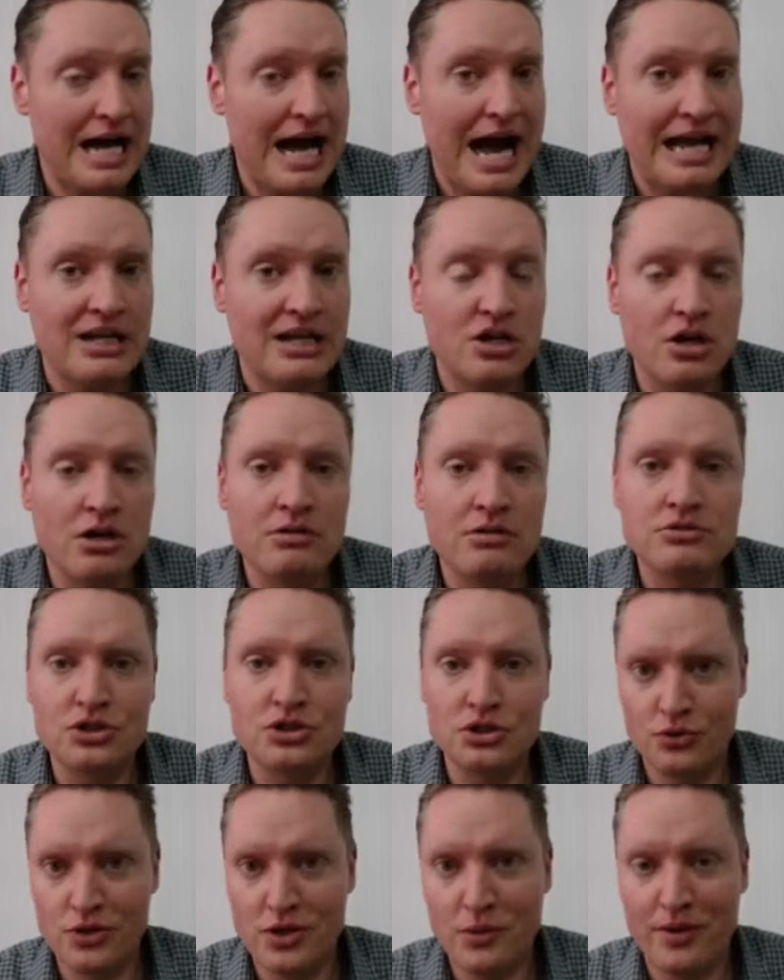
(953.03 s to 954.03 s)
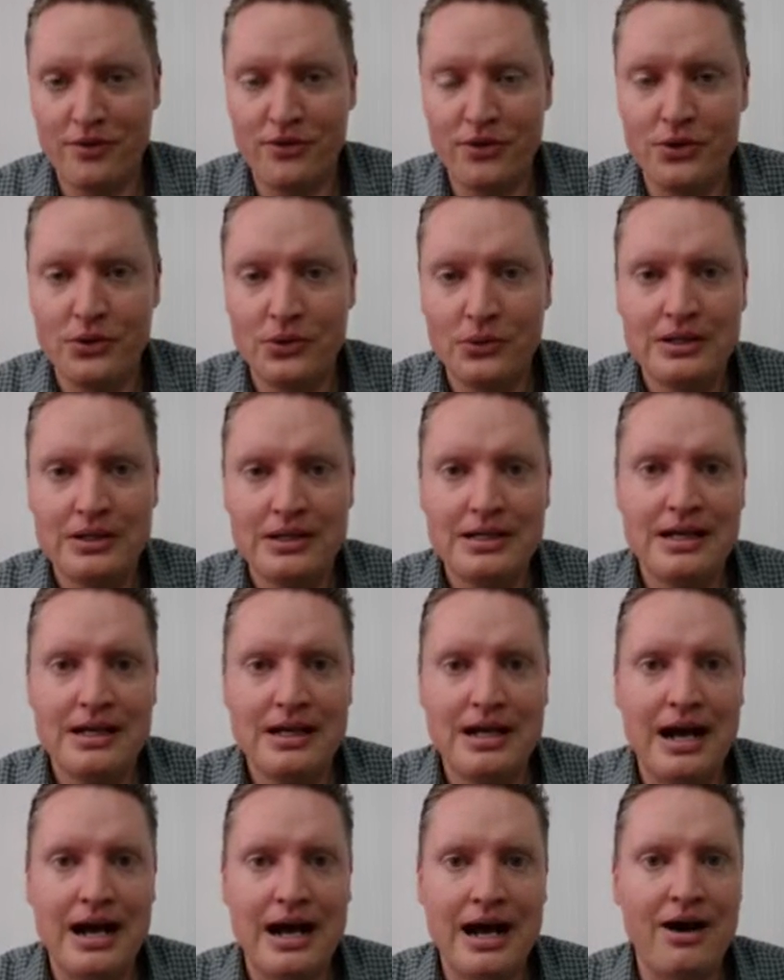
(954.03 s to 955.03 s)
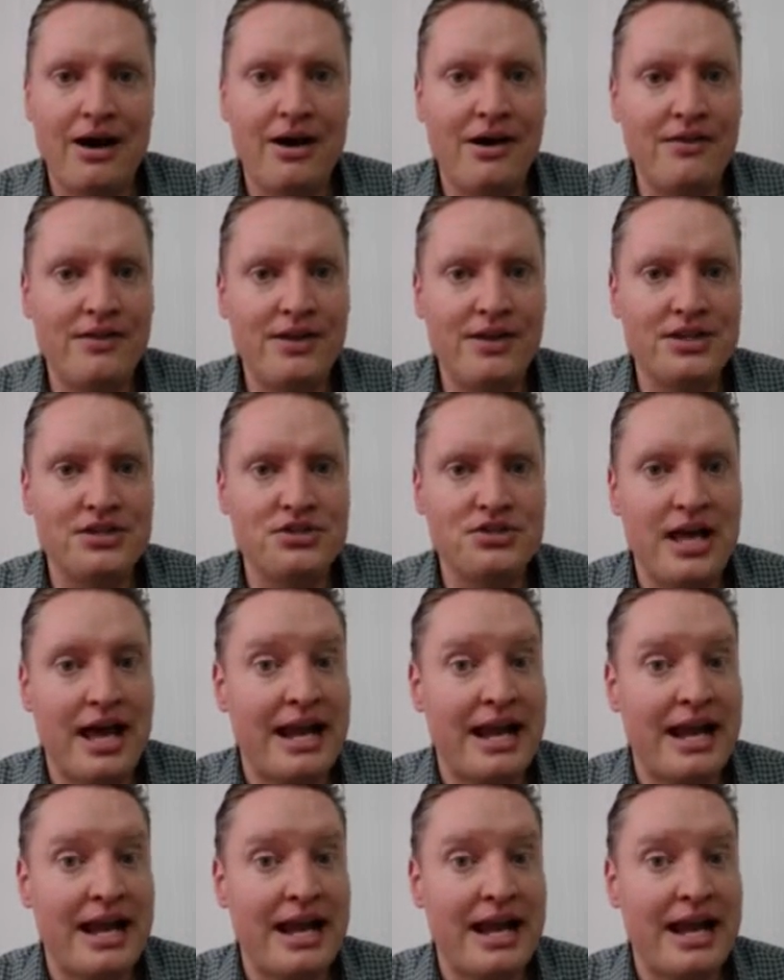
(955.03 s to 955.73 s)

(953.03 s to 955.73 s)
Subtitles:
I don't agree with you on this,